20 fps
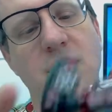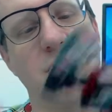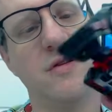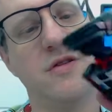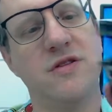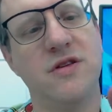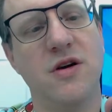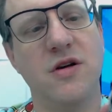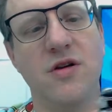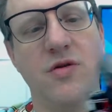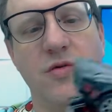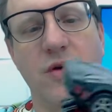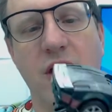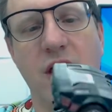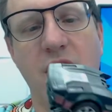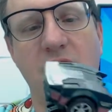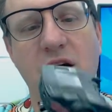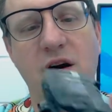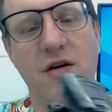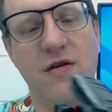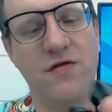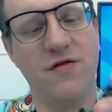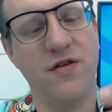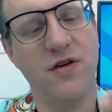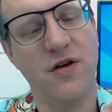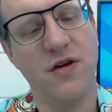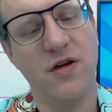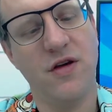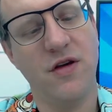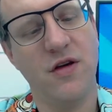so that we have
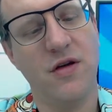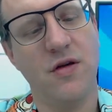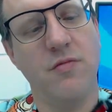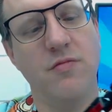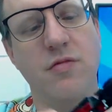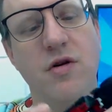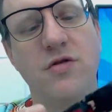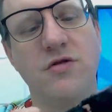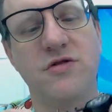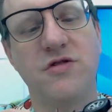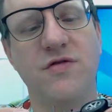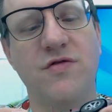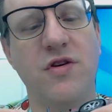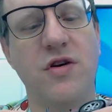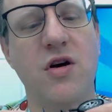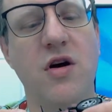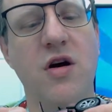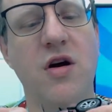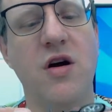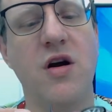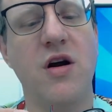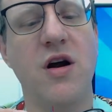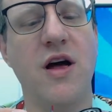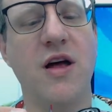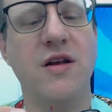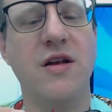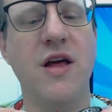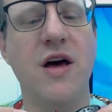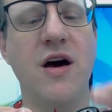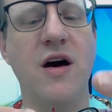most of a car.
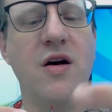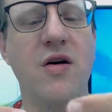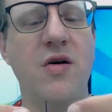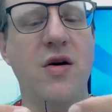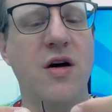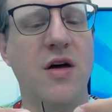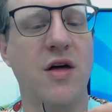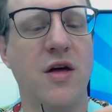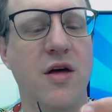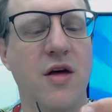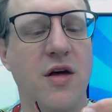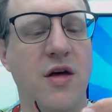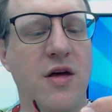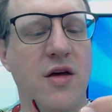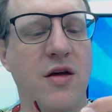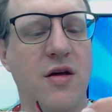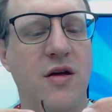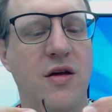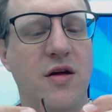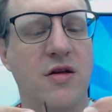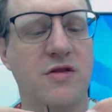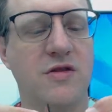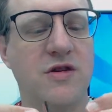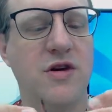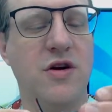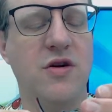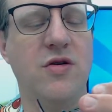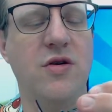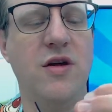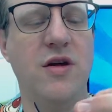And now,
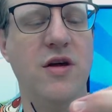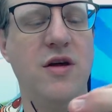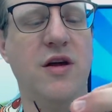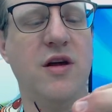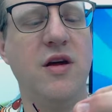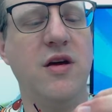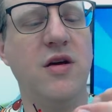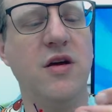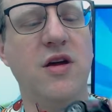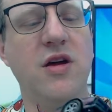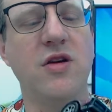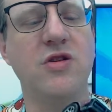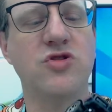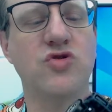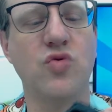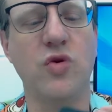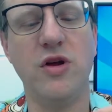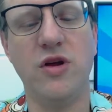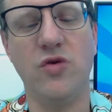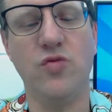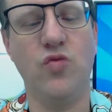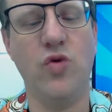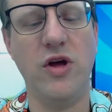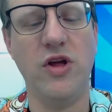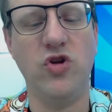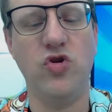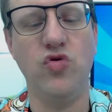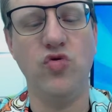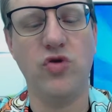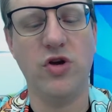so here, here's what, what
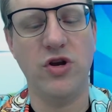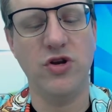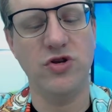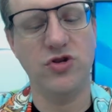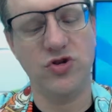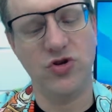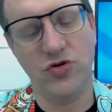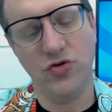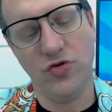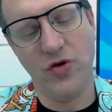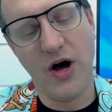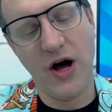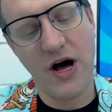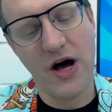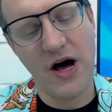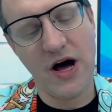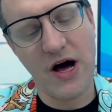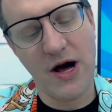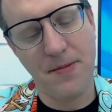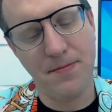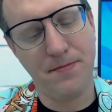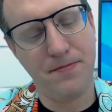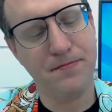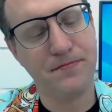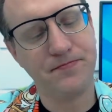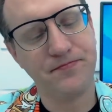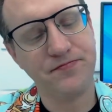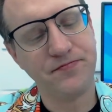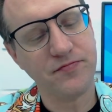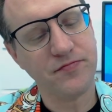you can do. Uh,
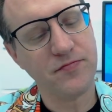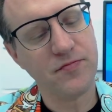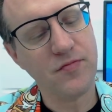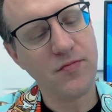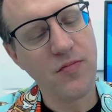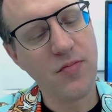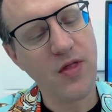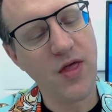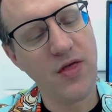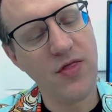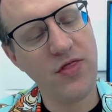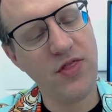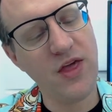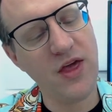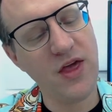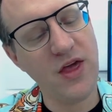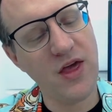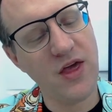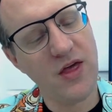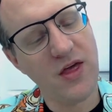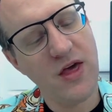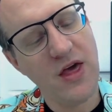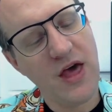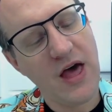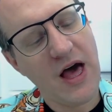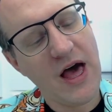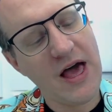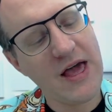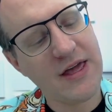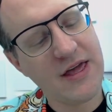the...
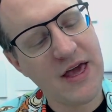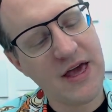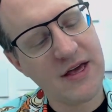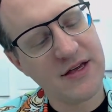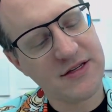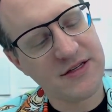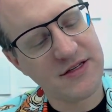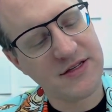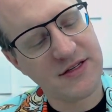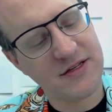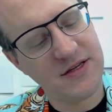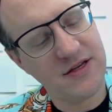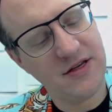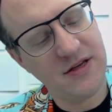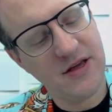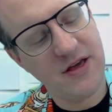I guess,